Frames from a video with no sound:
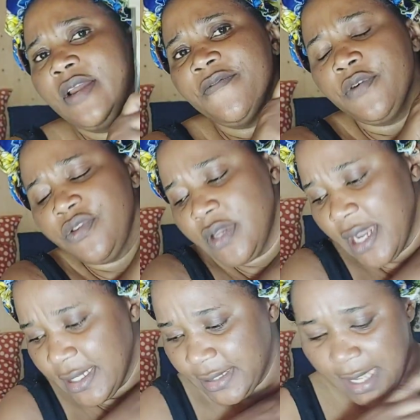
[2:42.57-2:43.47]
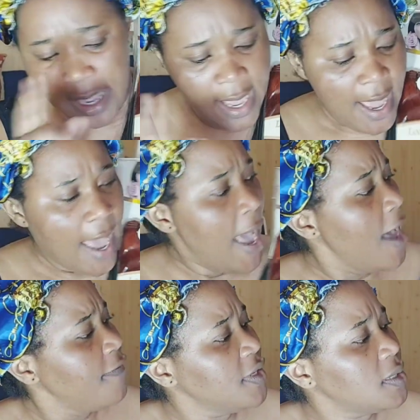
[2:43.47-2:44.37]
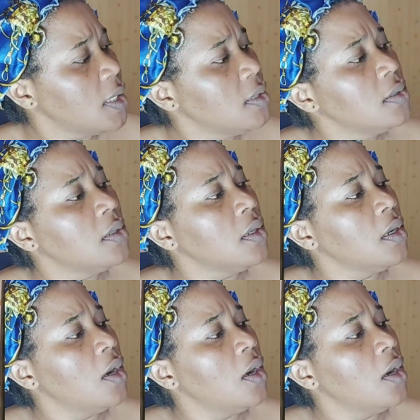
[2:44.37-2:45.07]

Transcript: hair for you guys. I have it in